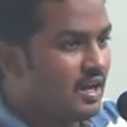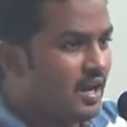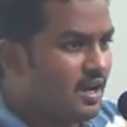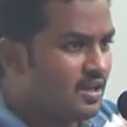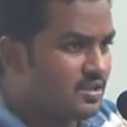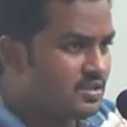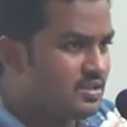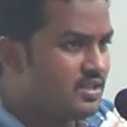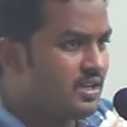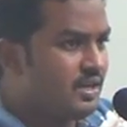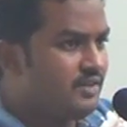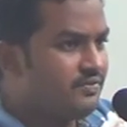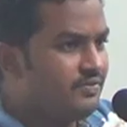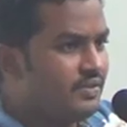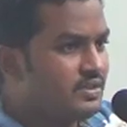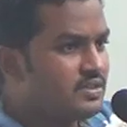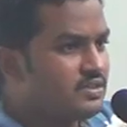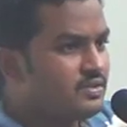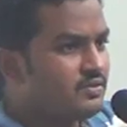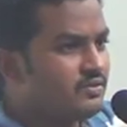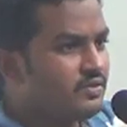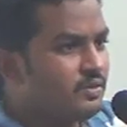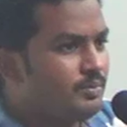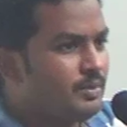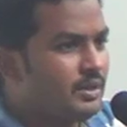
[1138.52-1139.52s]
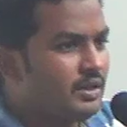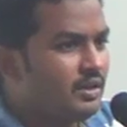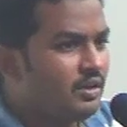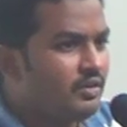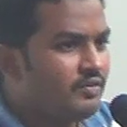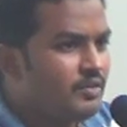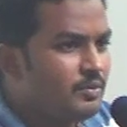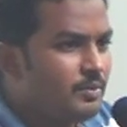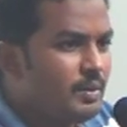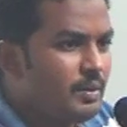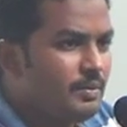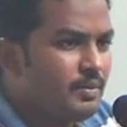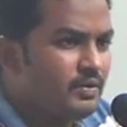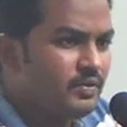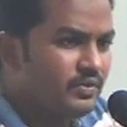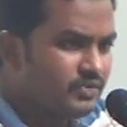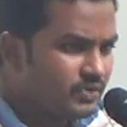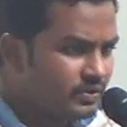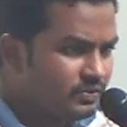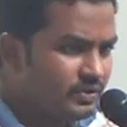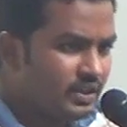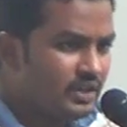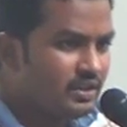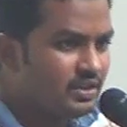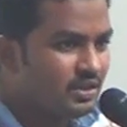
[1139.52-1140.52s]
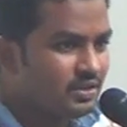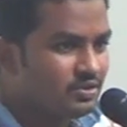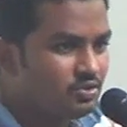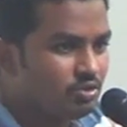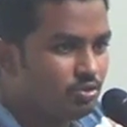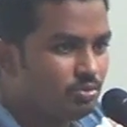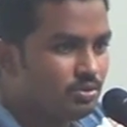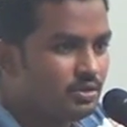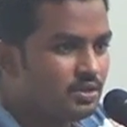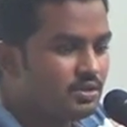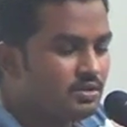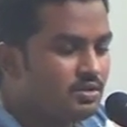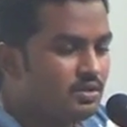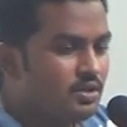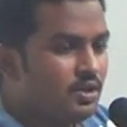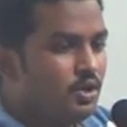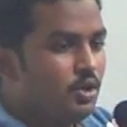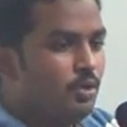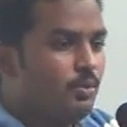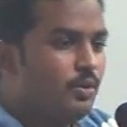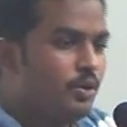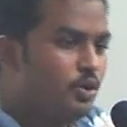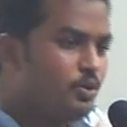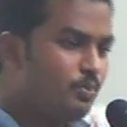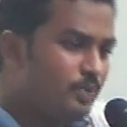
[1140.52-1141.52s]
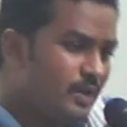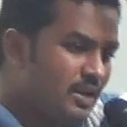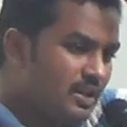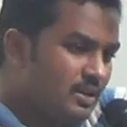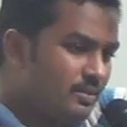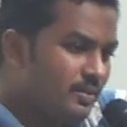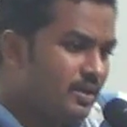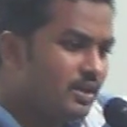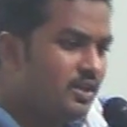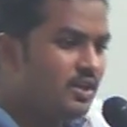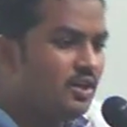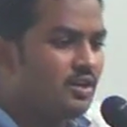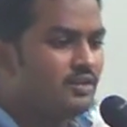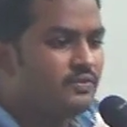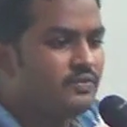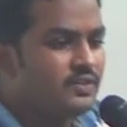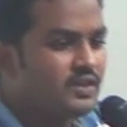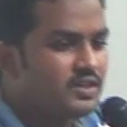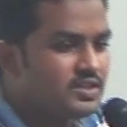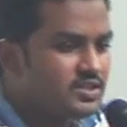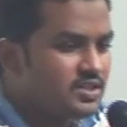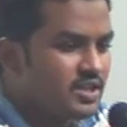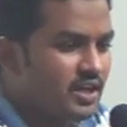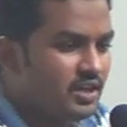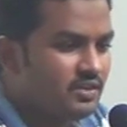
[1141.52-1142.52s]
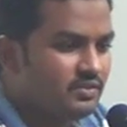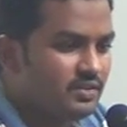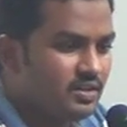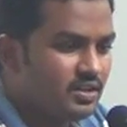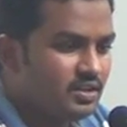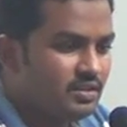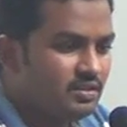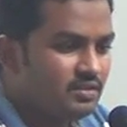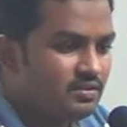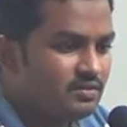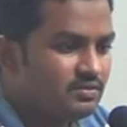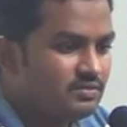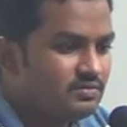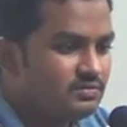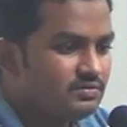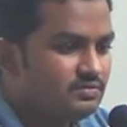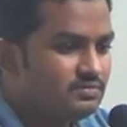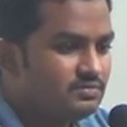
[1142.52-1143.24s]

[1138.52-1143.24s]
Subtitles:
last date fixed for making of the payment of 15th October. But you pay the money on 1st January.